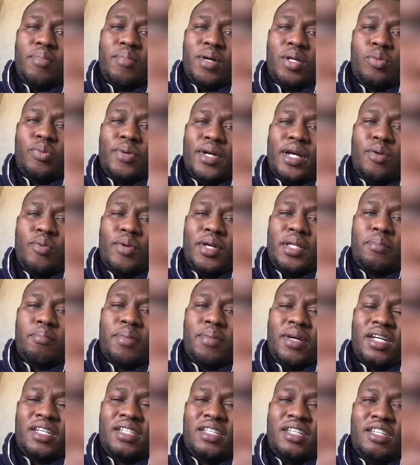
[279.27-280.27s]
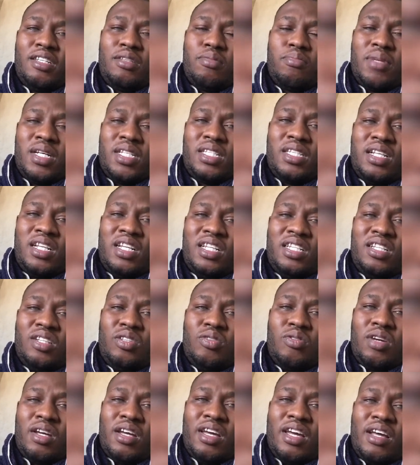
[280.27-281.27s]
But when I went back 6 months
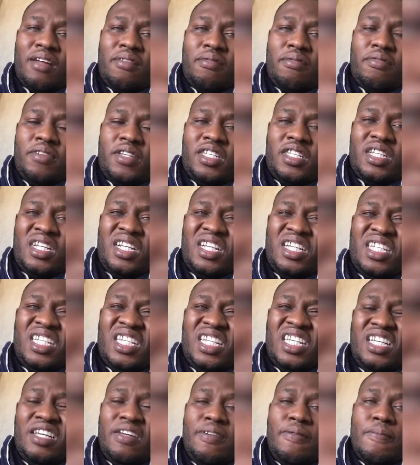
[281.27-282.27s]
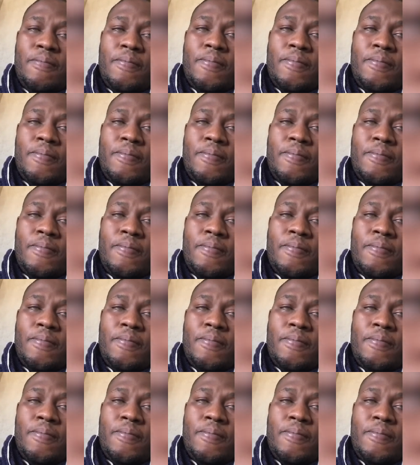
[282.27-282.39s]
later to the health facility,